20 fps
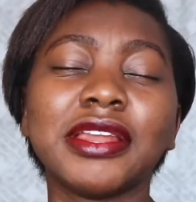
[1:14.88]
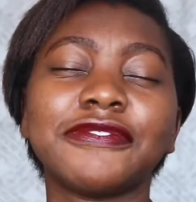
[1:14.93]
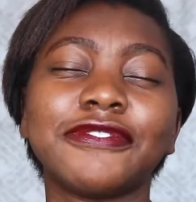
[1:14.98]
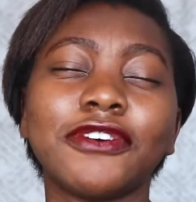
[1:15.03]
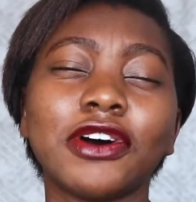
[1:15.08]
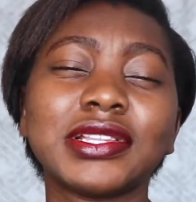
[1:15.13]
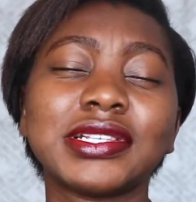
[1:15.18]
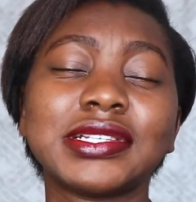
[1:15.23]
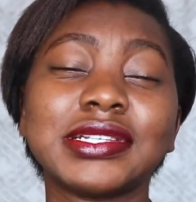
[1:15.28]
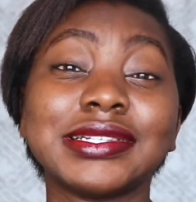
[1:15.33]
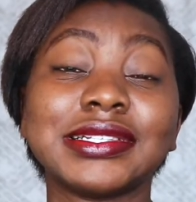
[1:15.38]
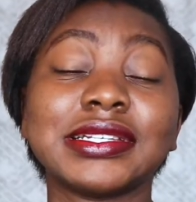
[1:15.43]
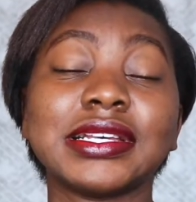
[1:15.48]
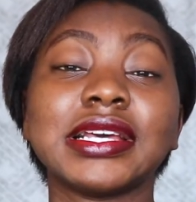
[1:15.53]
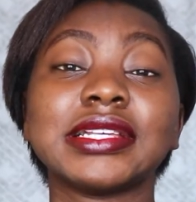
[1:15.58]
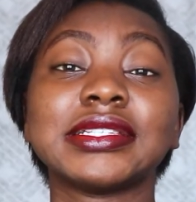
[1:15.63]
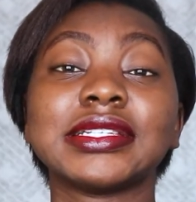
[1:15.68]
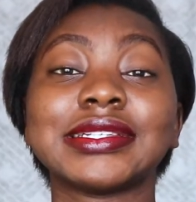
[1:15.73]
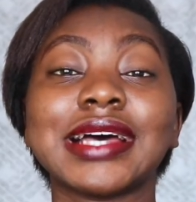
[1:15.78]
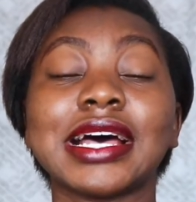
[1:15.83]
the fourth season
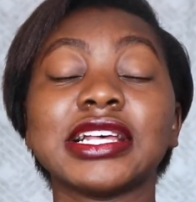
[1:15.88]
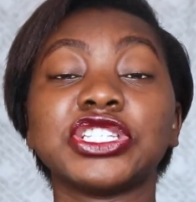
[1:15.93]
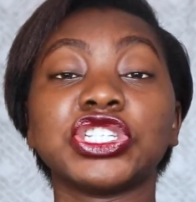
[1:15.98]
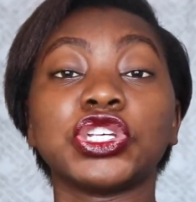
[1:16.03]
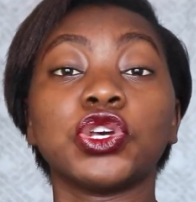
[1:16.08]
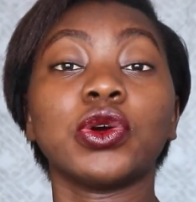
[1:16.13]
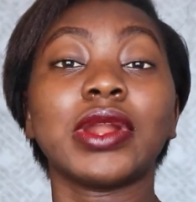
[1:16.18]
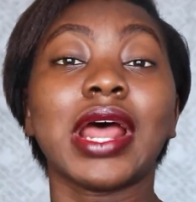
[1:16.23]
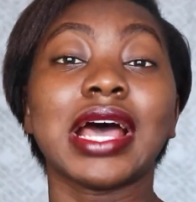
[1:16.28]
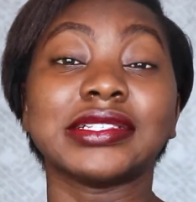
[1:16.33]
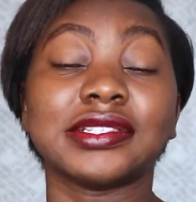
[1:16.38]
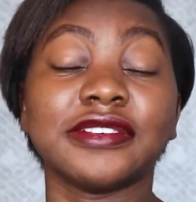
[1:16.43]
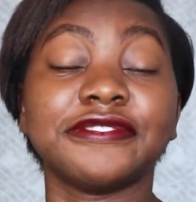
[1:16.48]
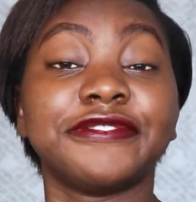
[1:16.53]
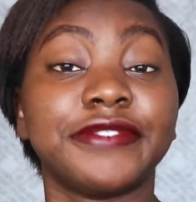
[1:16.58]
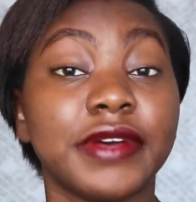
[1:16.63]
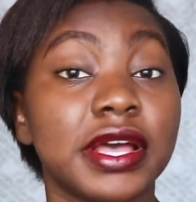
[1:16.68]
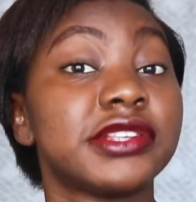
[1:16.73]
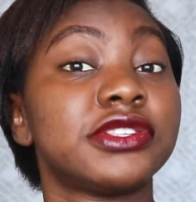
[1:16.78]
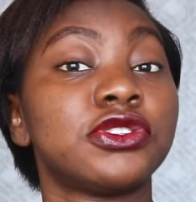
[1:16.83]
isn't as good as the
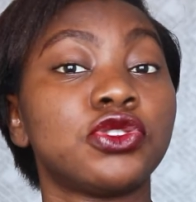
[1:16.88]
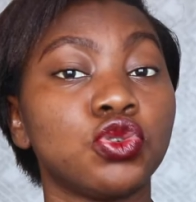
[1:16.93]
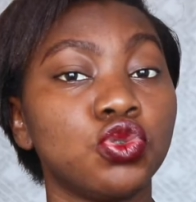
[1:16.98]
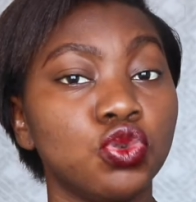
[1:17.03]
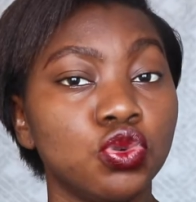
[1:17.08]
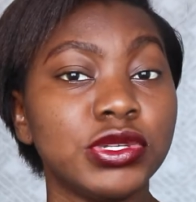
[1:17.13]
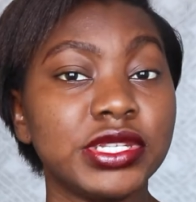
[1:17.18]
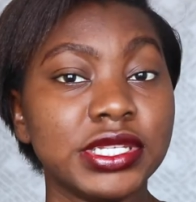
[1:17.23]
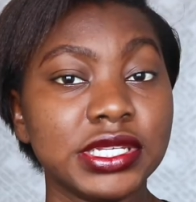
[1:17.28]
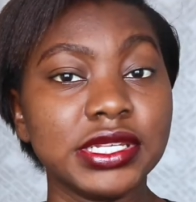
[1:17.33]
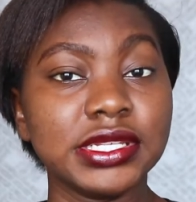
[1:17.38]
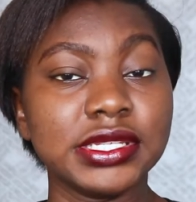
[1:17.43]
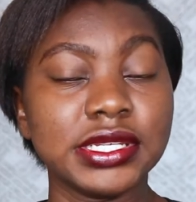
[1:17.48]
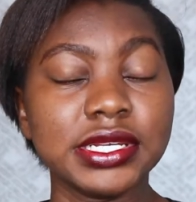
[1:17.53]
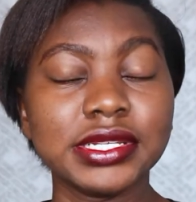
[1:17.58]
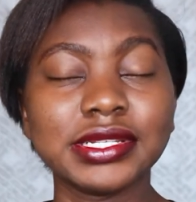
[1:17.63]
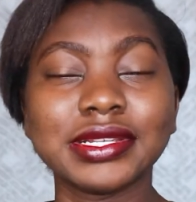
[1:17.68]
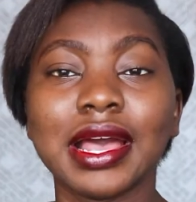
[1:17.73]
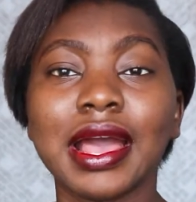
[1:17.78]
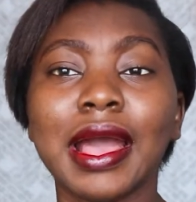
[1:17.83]
first two
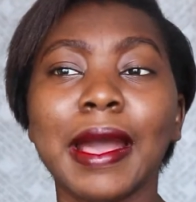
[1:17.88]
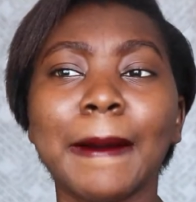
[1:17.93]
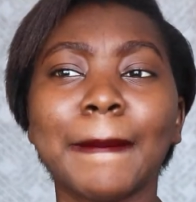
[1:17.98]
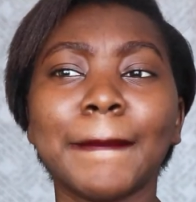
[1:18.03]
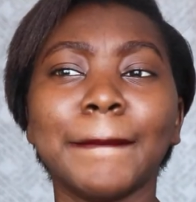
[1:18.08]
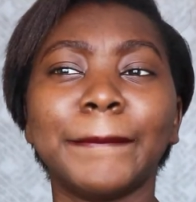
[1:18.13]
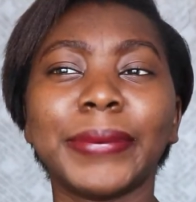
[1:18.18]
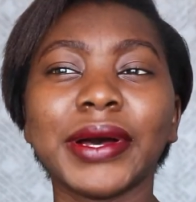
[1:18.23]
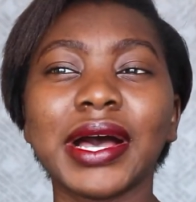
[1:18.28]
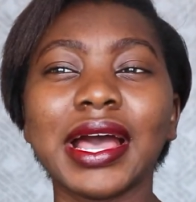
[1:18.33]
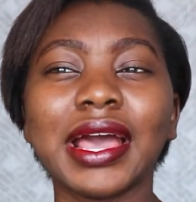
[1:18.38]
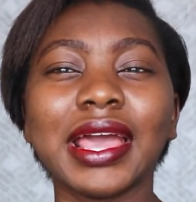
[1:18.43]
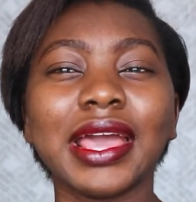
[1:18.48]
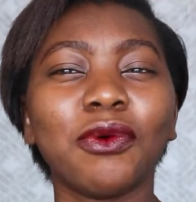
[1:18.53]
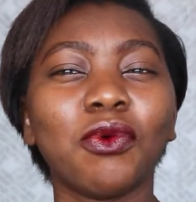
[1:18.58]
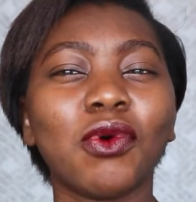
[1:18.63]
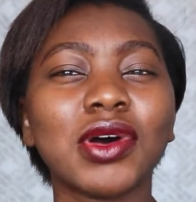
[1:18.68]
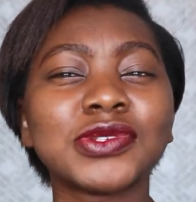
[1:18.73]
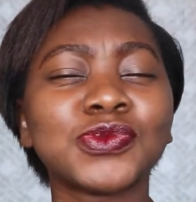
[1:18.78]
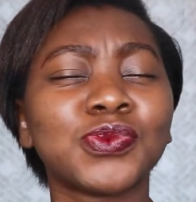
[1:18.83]
seasons, but
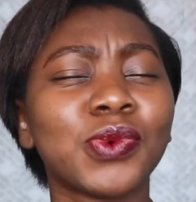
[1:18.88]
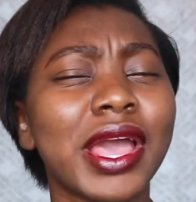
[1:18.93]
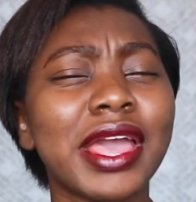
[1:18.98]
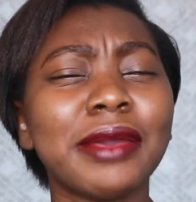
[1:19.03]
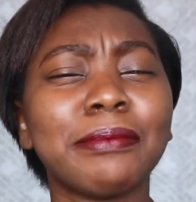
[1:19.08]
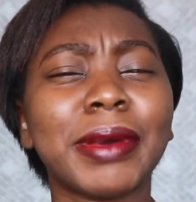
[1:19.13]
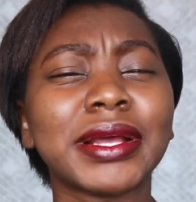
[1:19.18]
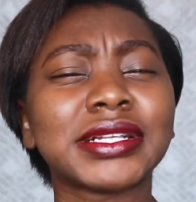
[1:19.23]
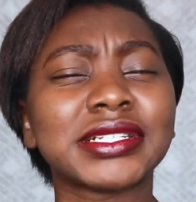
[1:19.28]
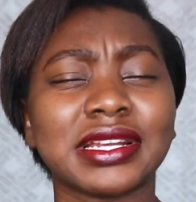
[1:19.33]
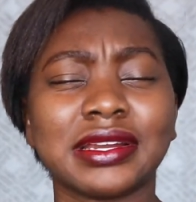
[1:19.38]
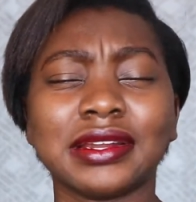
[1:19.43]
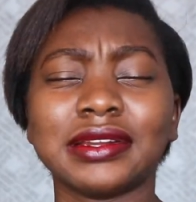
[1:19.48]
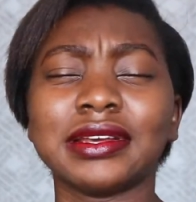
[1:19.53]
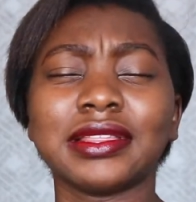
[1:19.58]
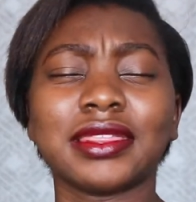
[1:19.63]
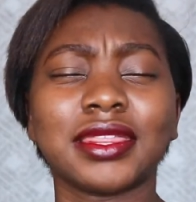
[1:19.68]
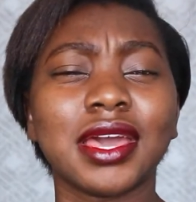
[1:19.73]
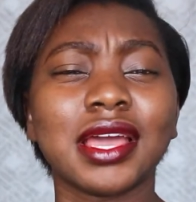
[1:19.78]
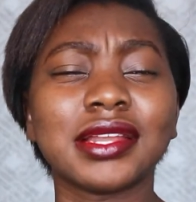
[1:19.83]
it was way better than
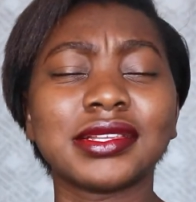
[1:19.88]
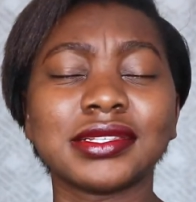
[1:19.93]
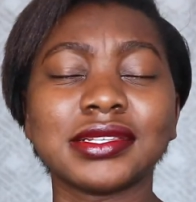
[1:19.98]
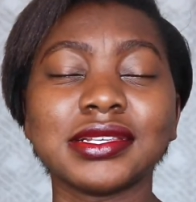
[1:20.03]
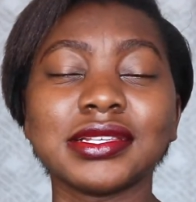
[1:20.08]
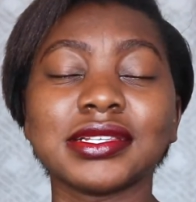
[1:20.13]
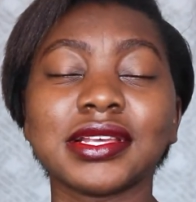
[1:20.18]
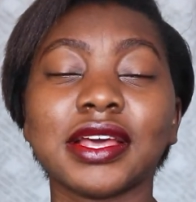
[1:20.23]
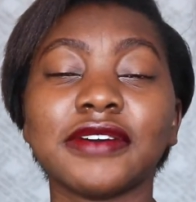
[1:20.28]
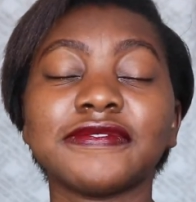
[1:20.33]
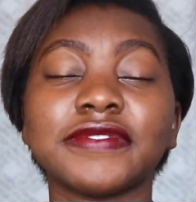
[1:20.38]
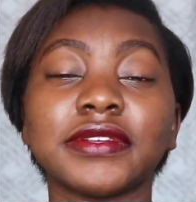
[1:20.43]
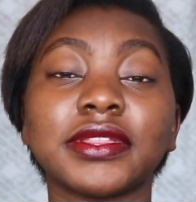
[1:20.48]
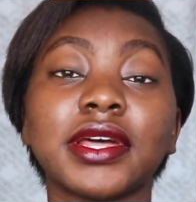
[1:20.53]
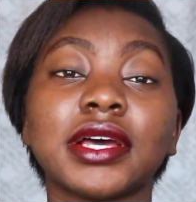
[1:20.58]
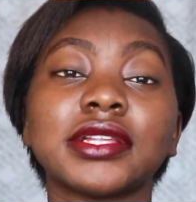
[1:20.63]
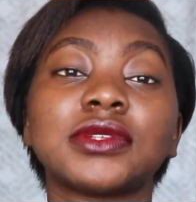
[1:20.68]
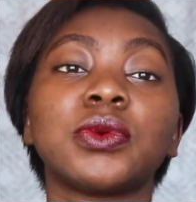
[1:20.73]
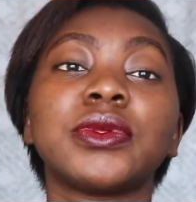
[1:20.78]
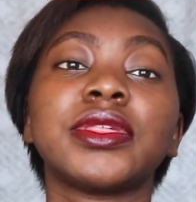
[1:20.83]
the third season, and for
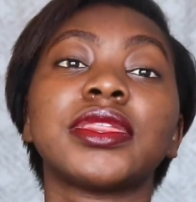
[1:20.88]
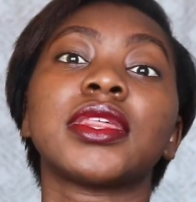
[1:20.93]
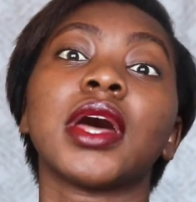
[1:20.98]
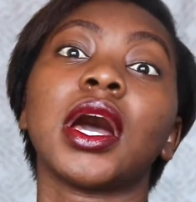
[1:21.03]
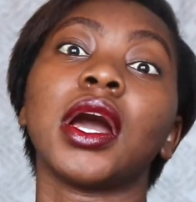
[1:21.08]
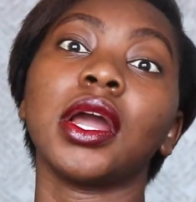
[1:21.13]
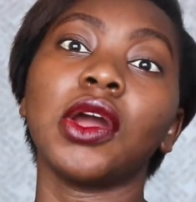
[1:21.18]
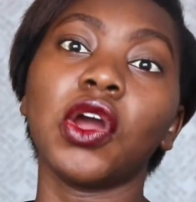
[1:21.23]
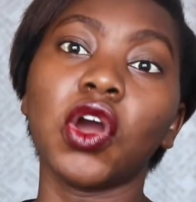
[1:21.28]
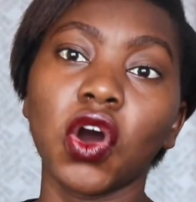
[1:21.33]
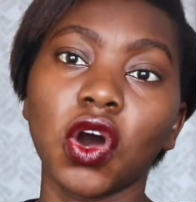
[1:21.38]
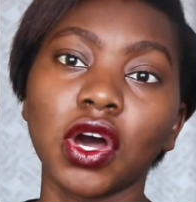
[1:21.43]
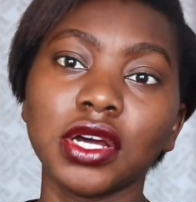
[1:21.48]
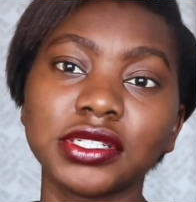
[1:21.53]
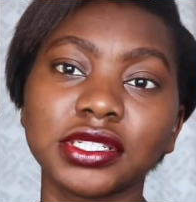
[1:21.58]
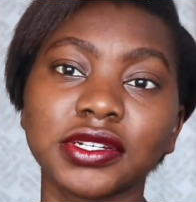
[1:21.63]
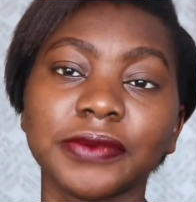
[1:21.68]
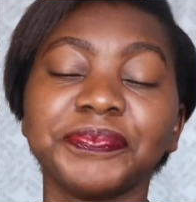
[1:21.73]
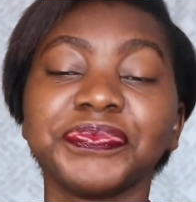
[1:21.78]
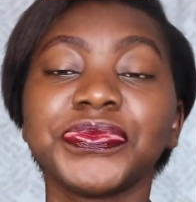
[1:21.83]
that, thank
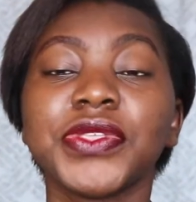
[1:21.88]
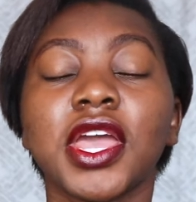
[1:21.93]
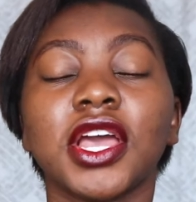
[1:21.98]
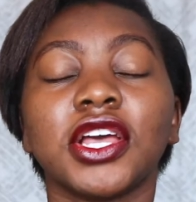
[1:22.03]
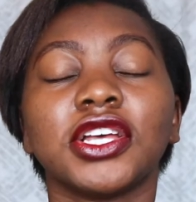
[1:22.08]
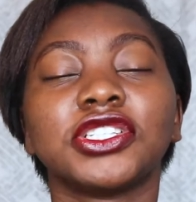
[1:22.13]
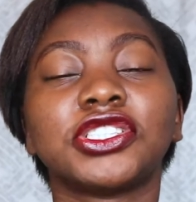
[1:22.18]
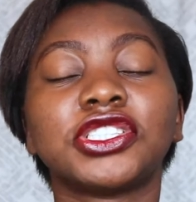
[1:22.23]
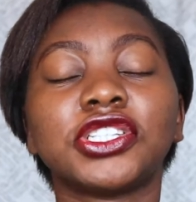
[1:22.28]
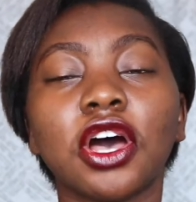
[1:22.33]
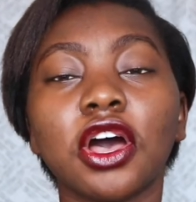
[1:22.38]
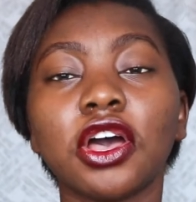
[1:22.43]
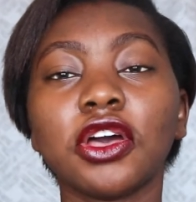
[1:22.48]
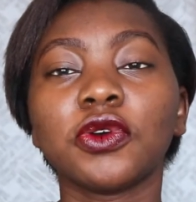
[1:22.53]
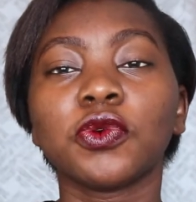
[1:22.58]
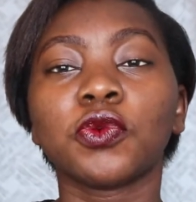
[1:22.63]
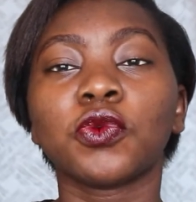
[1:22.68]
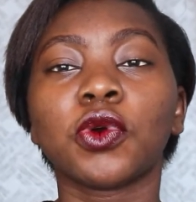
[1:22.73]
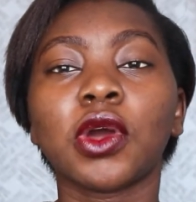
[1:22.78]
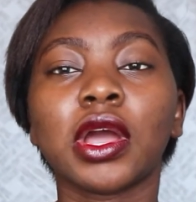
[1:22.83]
God. So
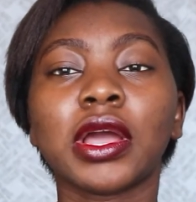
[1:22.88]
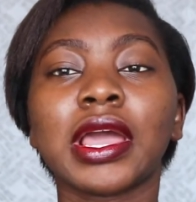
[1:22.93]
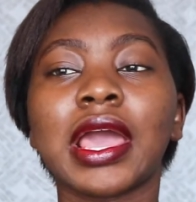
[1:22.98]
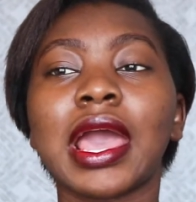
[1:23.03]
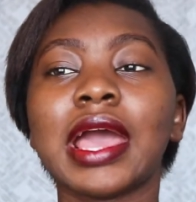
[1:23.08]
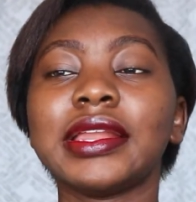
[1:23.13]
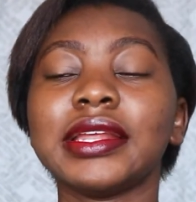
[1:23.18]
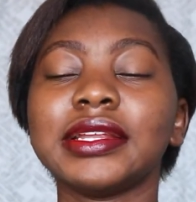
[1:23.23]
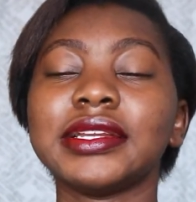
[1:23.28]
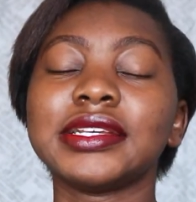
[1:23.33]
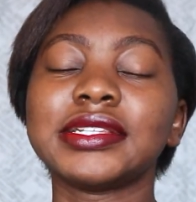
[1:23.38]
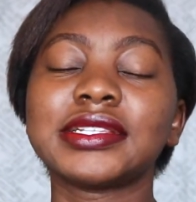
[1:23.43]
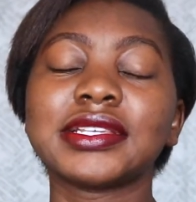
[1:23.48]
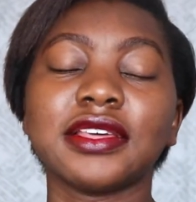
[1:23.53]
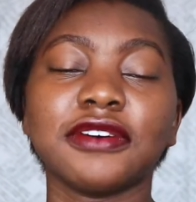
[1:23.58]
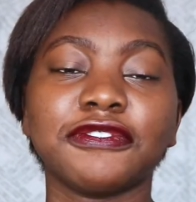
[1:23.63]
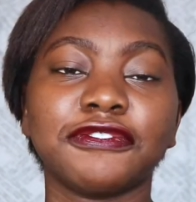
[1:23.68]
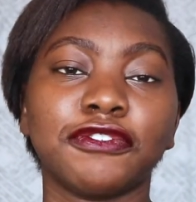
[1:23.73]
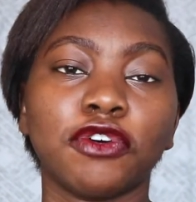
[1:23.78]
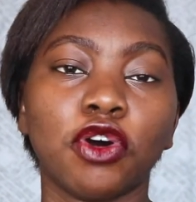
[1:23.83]
heading into
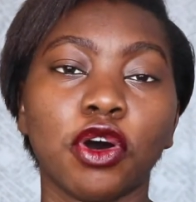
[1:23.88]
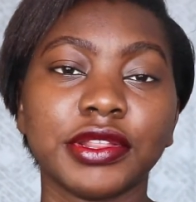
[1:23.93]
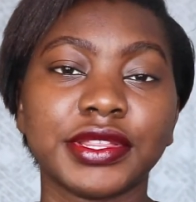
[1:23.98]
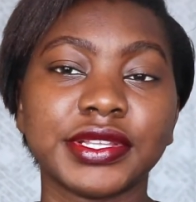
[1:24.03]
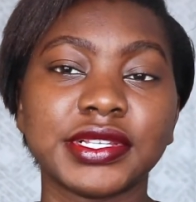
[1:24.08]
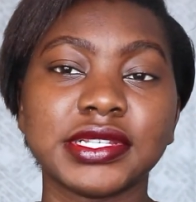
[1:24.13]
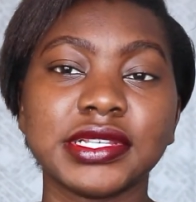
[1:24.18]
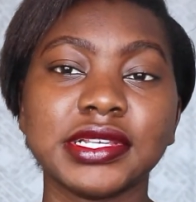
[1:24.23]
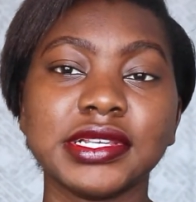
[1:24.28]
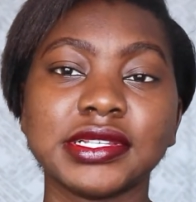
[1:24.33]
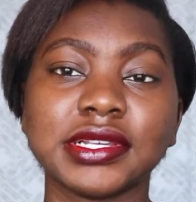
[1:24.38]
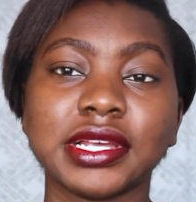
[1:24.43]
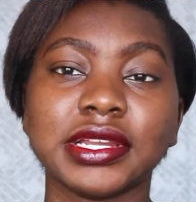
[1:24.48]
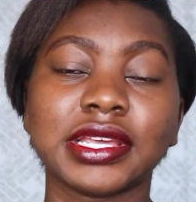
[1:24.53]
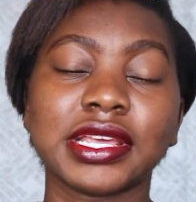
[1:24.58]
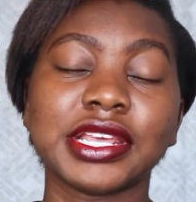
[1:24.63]
the fourth season,